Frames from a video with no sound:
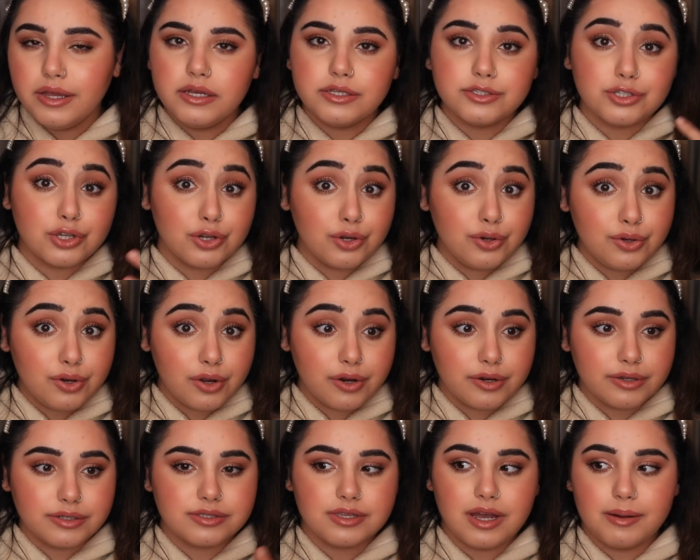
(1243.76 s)
So who
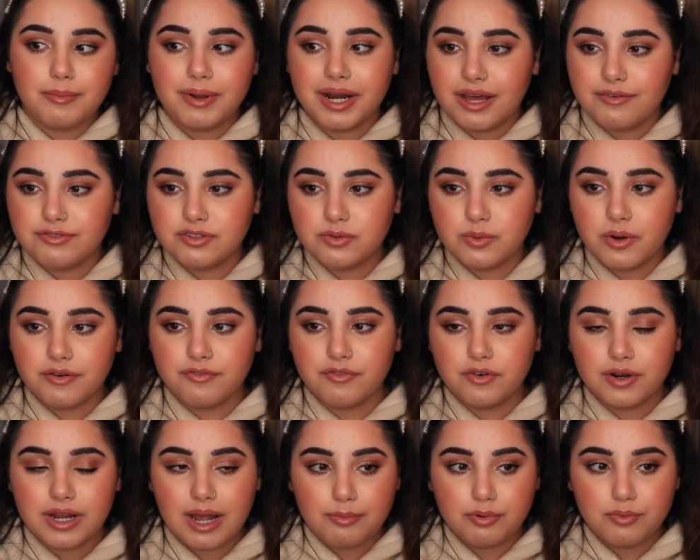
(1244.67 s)
knows, I might have to wear it
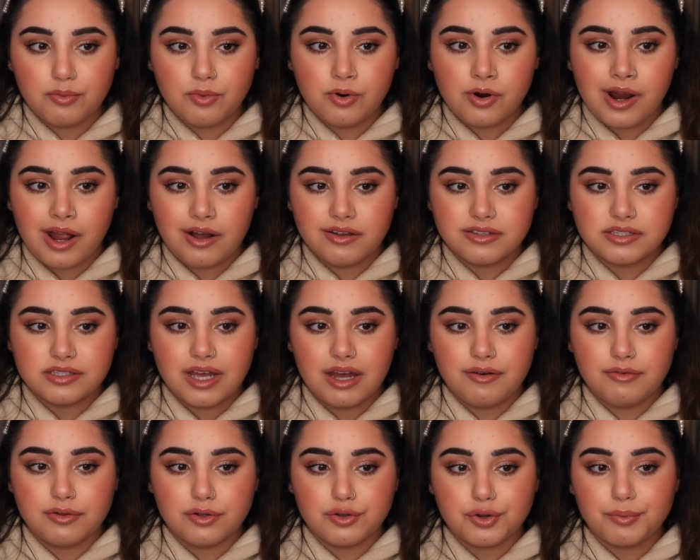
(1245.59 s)
for a couple more hours to
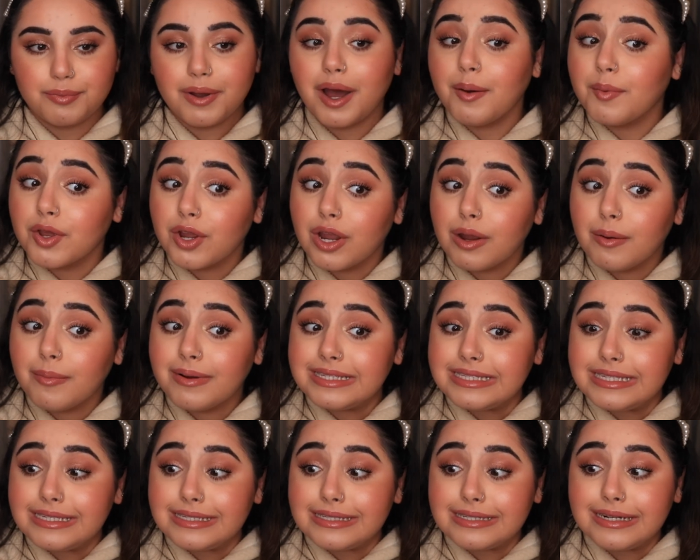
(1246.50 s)
have a look, but I'm gonna grab my
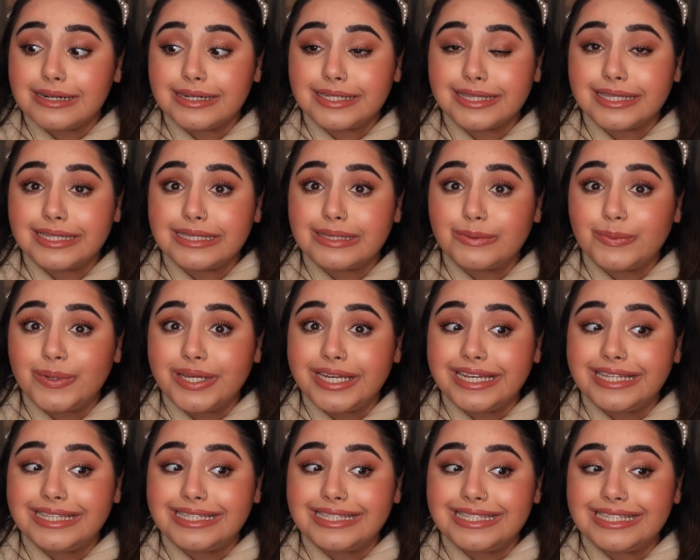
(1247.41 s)
sister and we
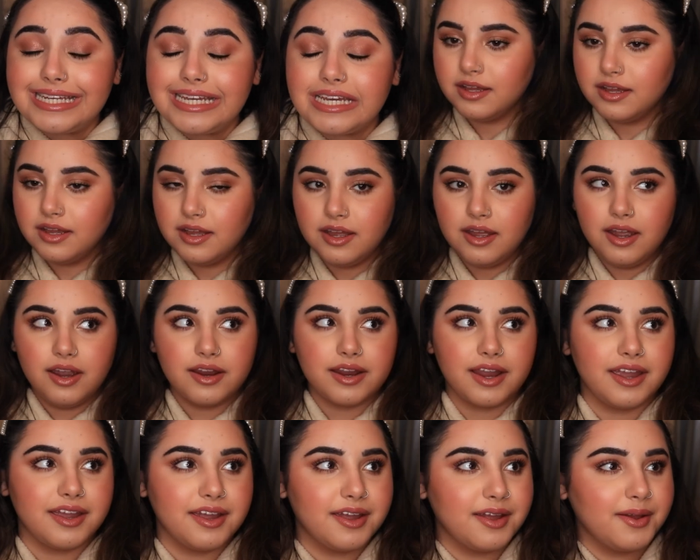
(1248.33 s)
can see.
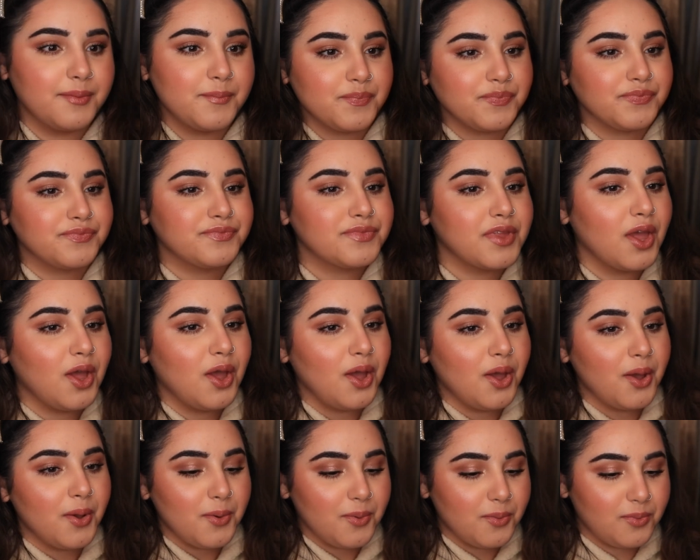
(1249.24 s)
Okay,
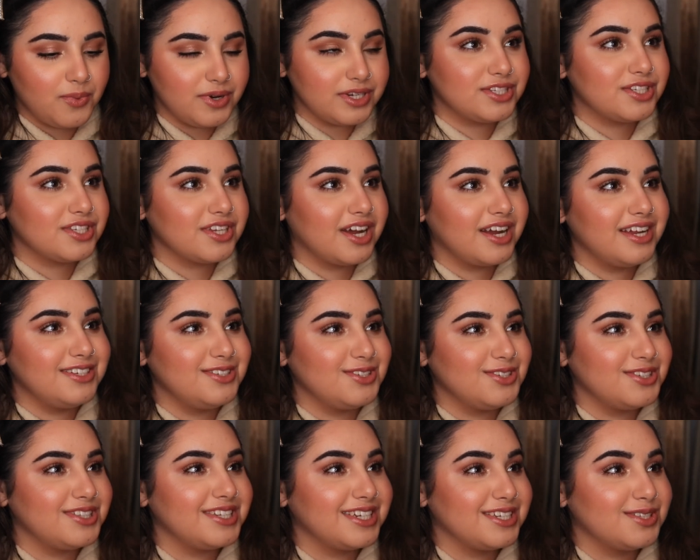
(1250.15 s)
which side do
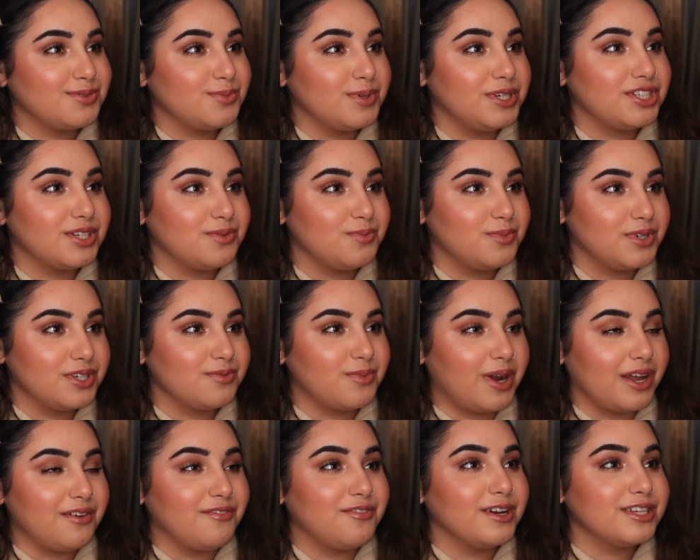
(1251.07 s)
you think is which, and
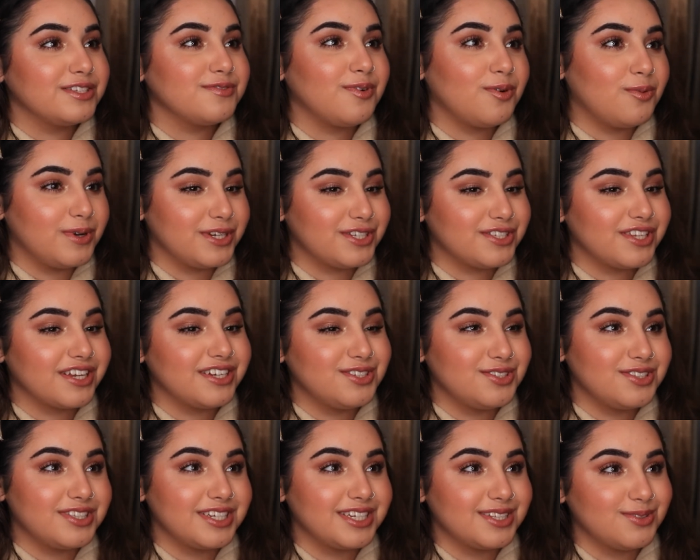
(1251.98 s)
wait, first of all, which side do
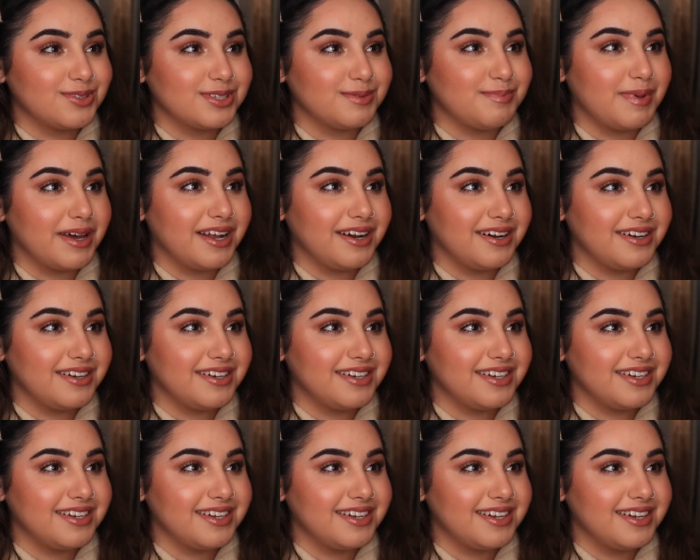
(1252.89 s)
you think looks better?
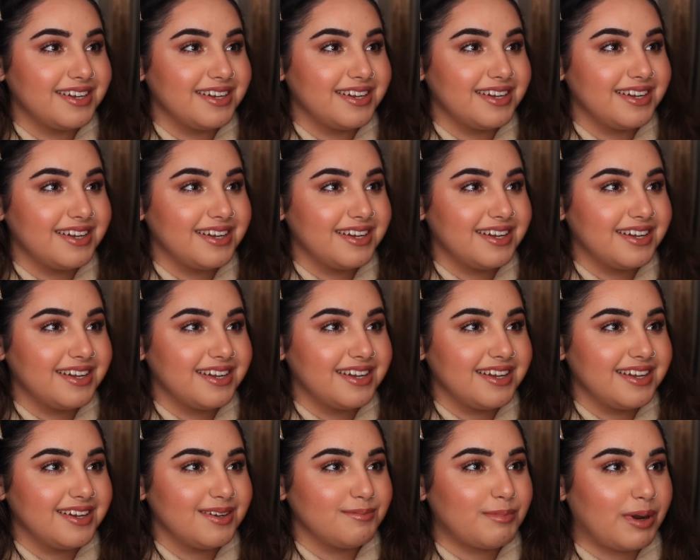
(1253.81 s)

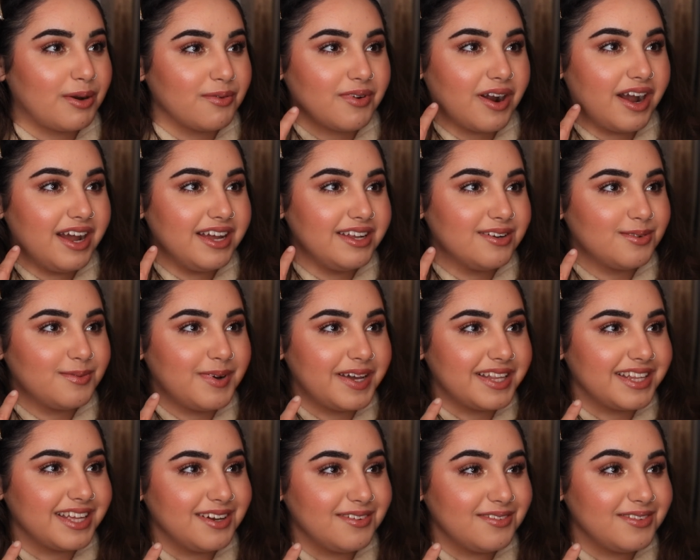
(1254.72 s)
My right or
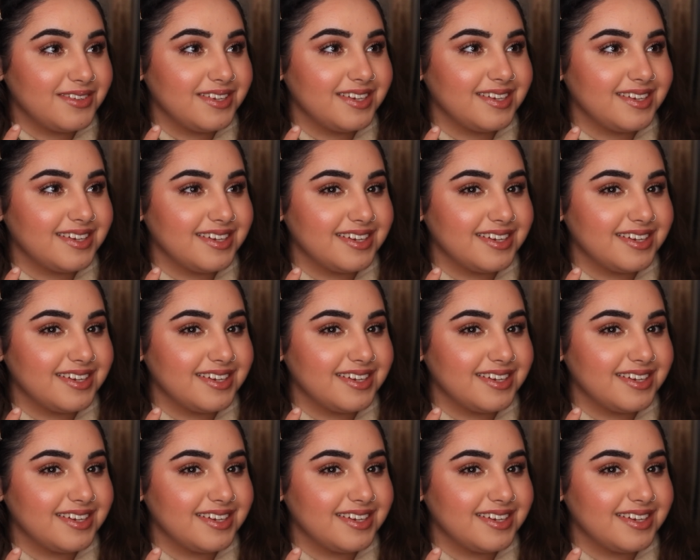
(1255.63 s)
my left?